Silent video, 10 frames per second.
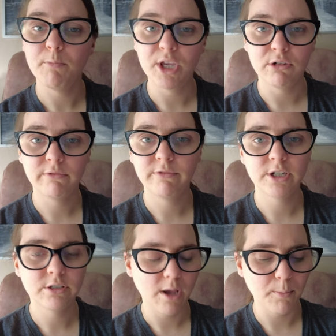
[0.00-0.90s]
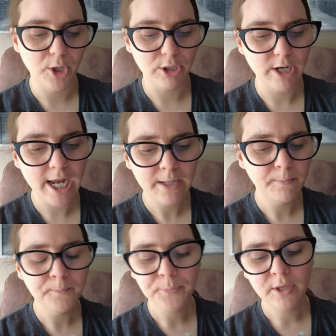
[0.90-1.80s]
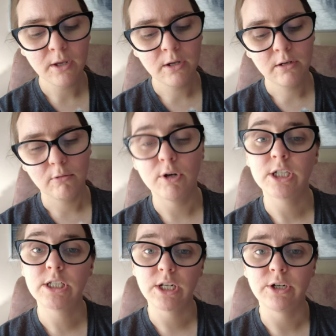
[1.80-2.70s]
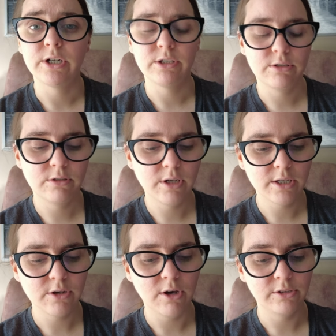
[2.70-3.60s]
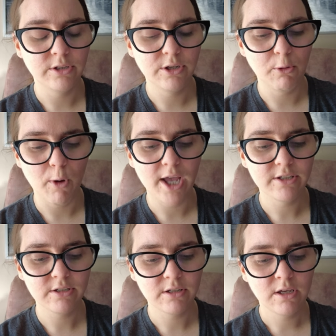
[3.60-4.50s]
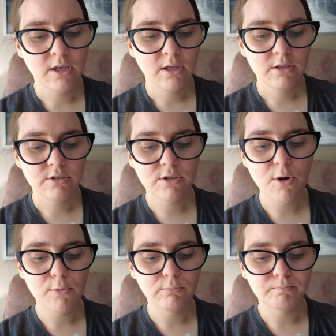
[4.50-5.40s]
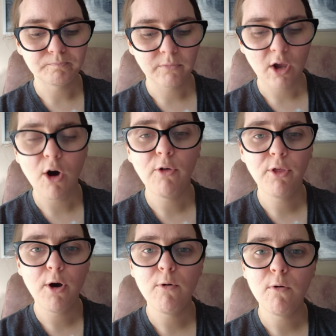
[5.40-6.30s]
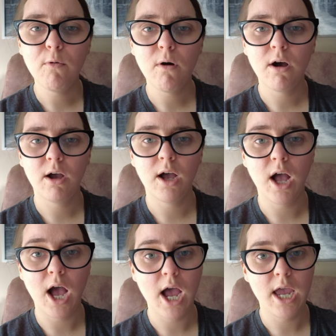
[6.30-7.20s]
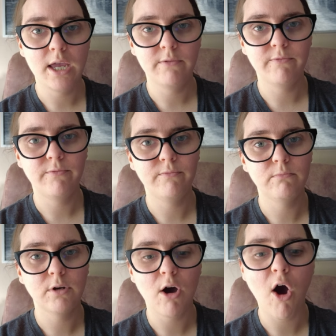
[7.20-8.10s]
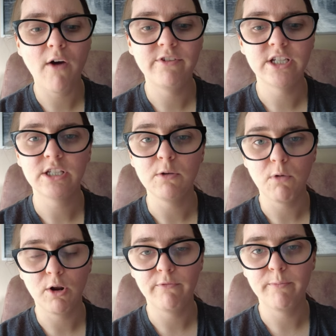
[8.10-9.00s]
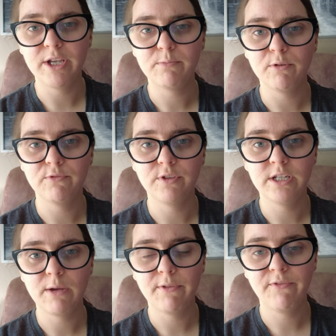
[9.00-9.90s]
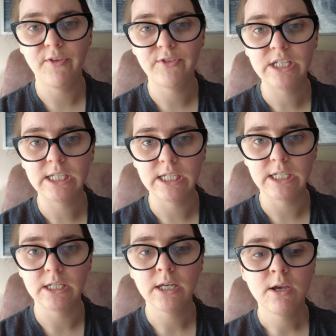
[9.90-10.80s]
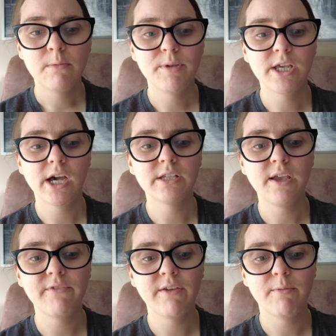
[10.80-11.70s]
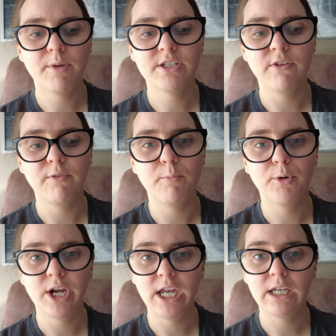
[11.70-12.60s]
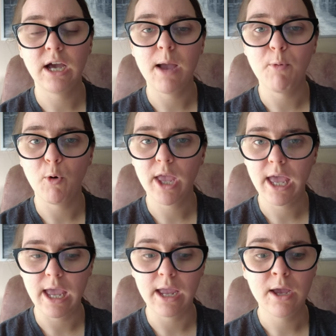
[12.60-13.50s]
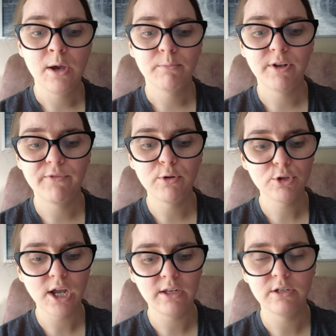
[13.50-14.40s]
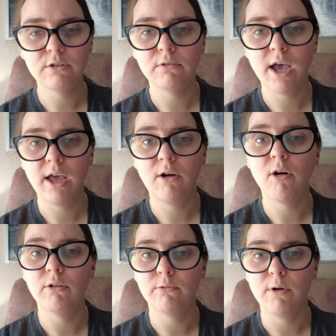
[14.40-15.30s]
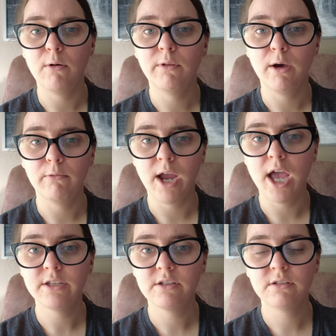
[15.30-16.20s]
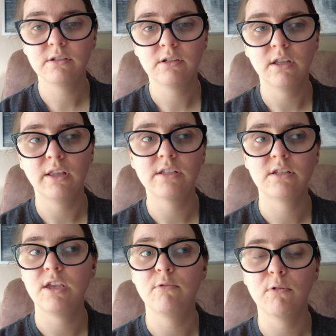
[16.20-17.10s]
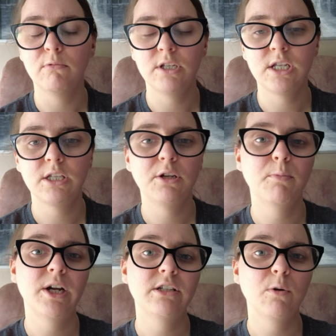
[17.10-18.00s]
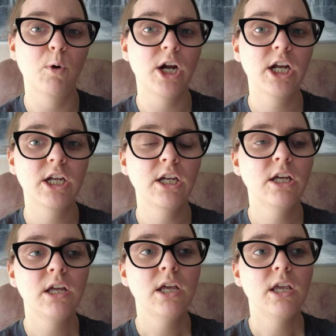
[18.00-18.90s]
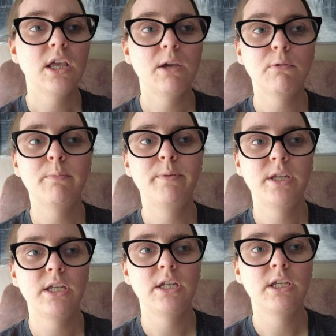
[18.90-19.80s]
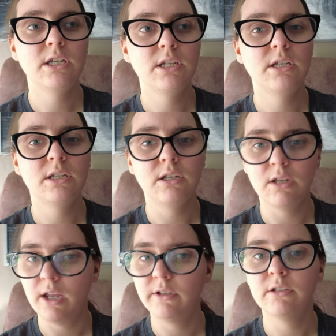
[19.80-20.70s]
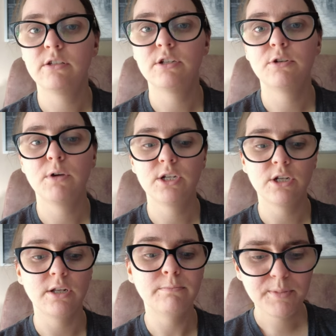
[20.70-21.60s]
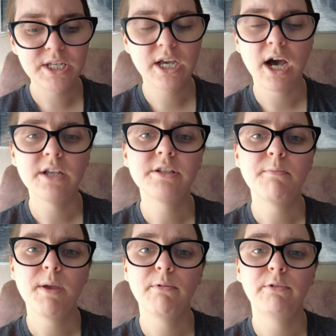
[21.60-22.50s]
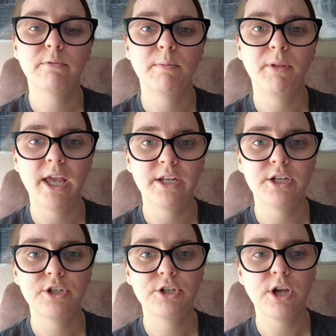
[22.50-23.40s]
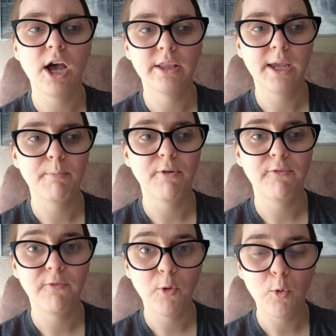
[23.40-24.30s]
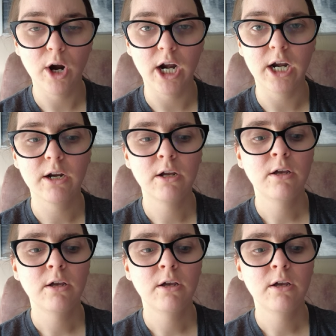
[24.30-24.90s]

meal for supper, right? Or dinner, as you guys call it in the U S. So although I've obviously went over my spoons for the day with fifteen, because I've given myself a break, I'm okay. But if you try to do that all in a row without rest, and let's say you were only taking your breaks at work, it would be not a good situation. Because I'm able to replenish, unlike before,